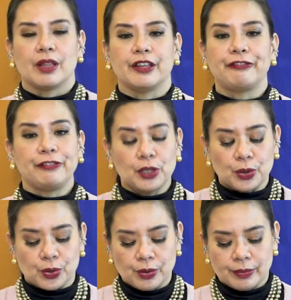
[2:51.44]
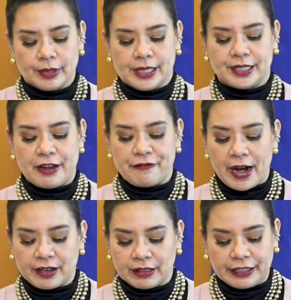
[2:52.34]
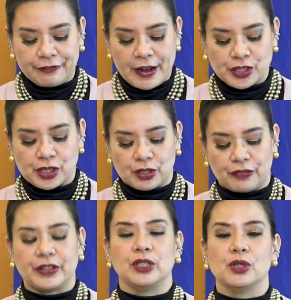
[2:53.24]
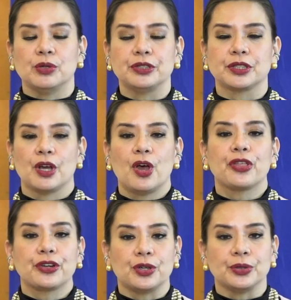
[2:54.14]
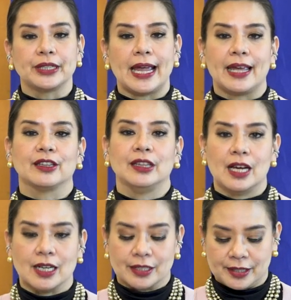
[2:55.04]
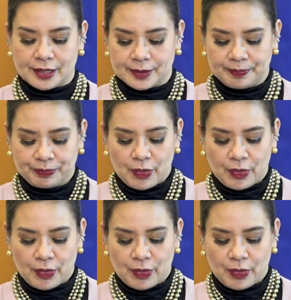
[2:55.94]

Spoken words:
The flu is a viral infection of the nose, throat, and lungs.